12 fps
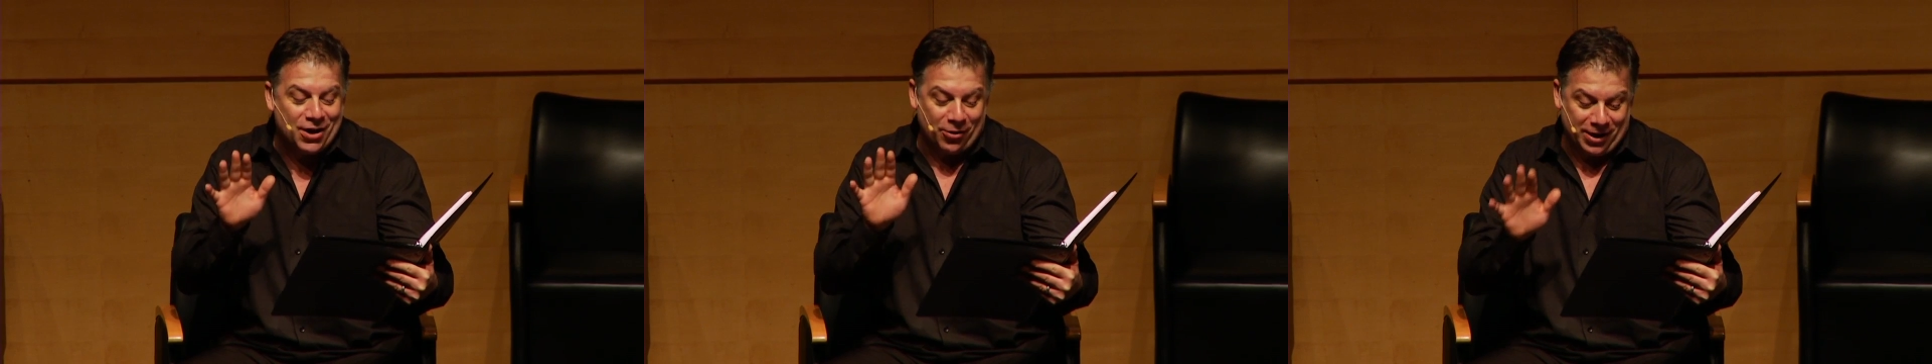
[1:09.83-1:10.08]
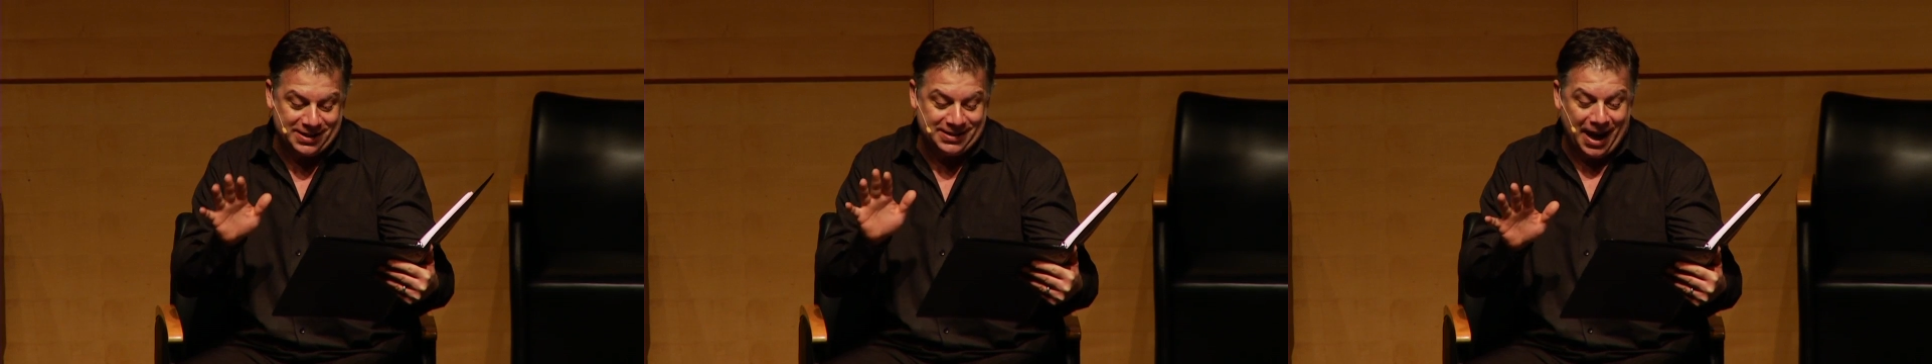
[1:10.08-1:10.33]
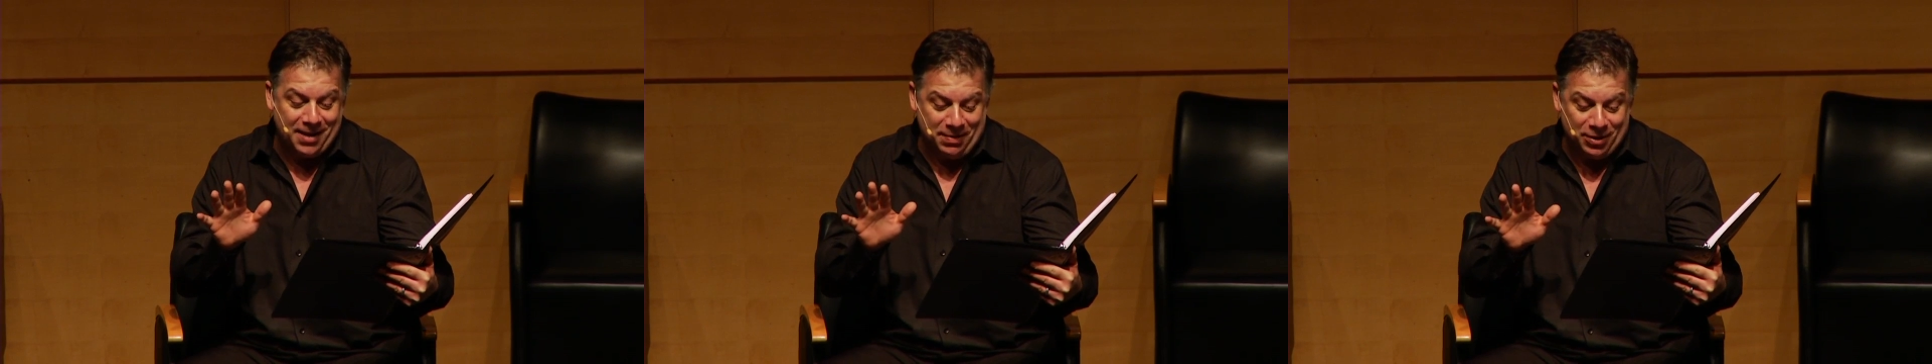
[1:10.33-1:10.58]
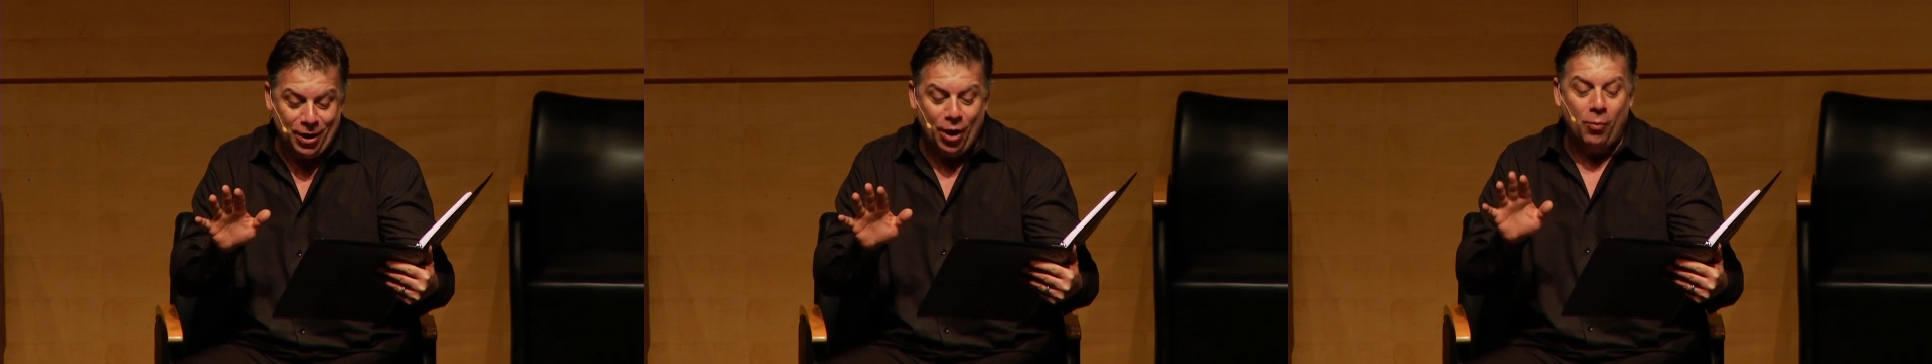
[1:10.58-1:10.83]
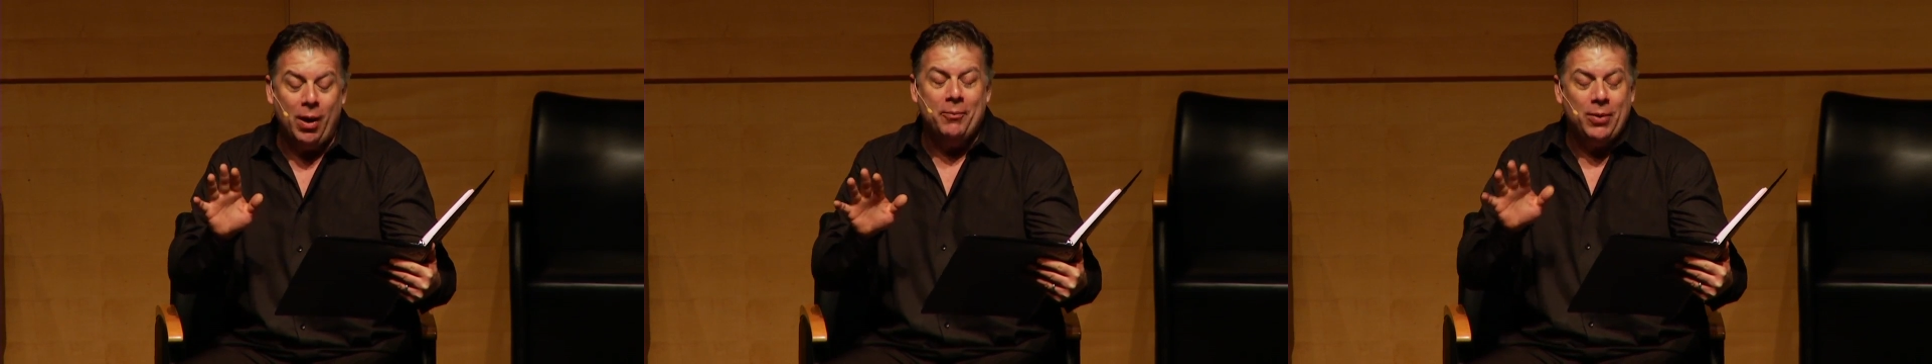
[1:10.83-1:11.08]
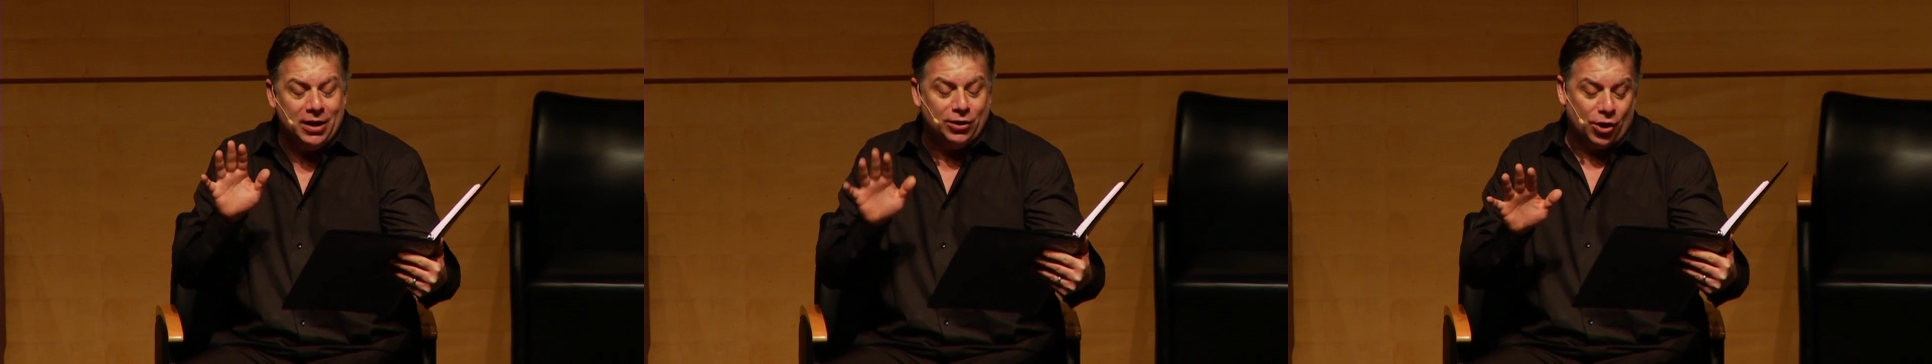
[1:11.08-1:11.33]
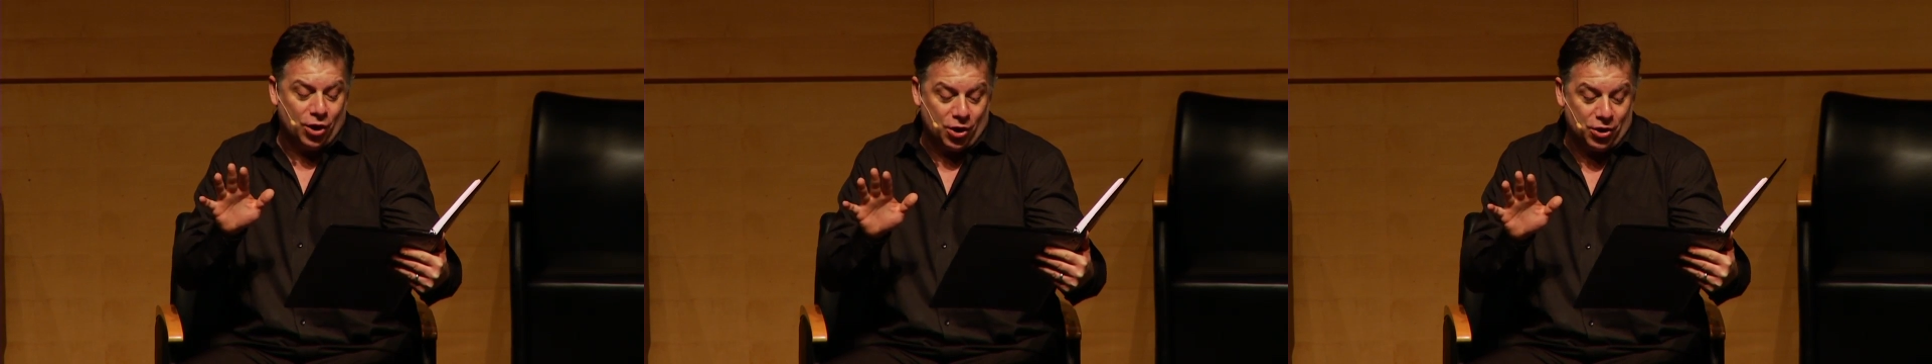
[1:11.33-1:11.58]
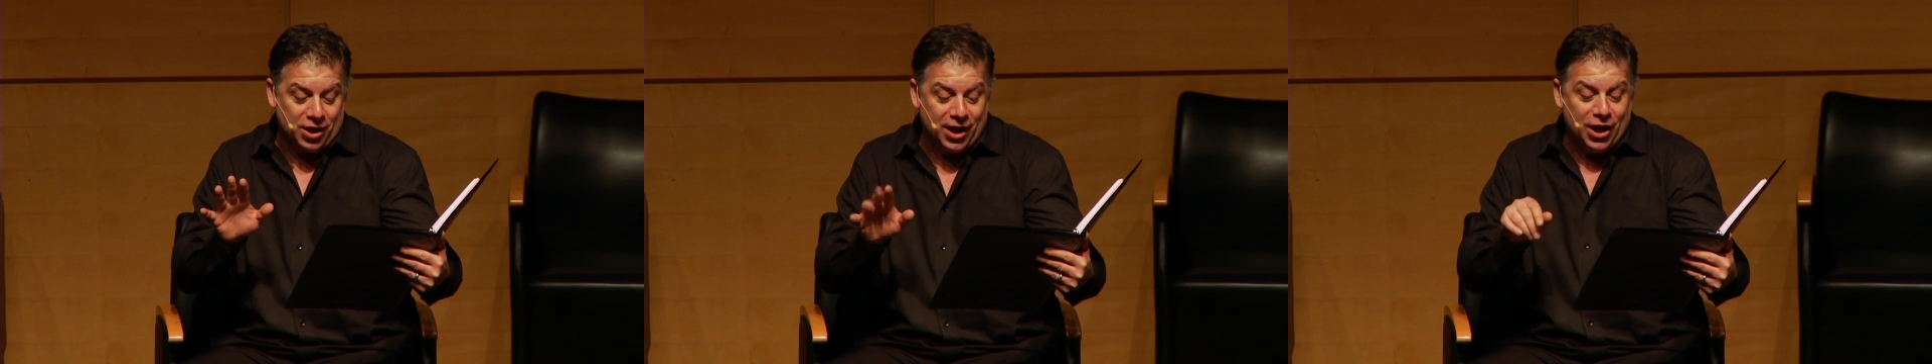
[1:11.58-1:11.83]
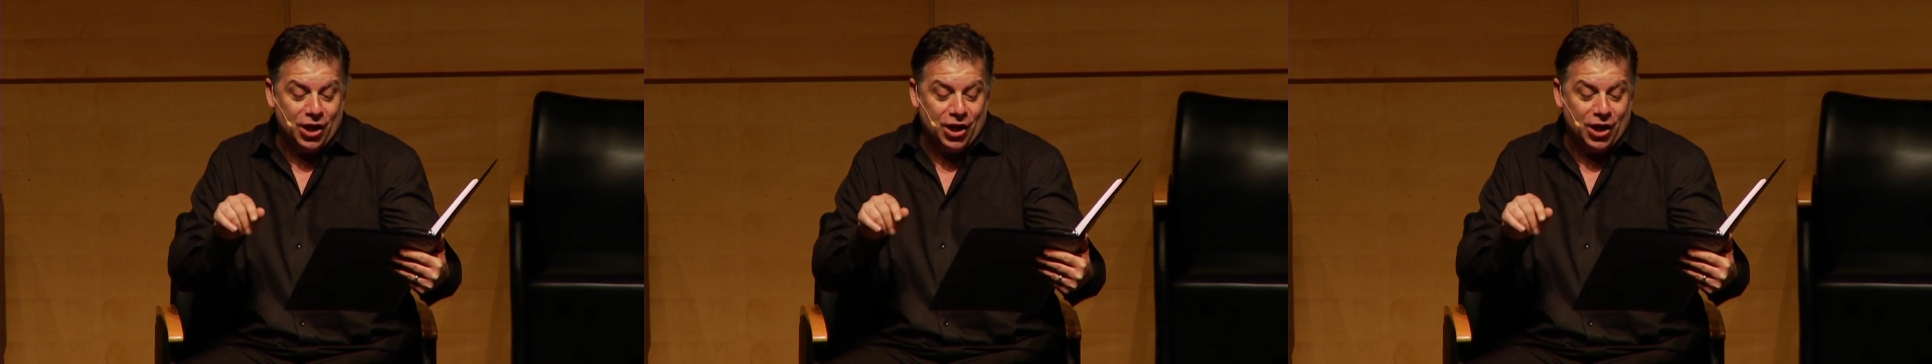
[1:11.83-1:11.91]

our excitement when we learned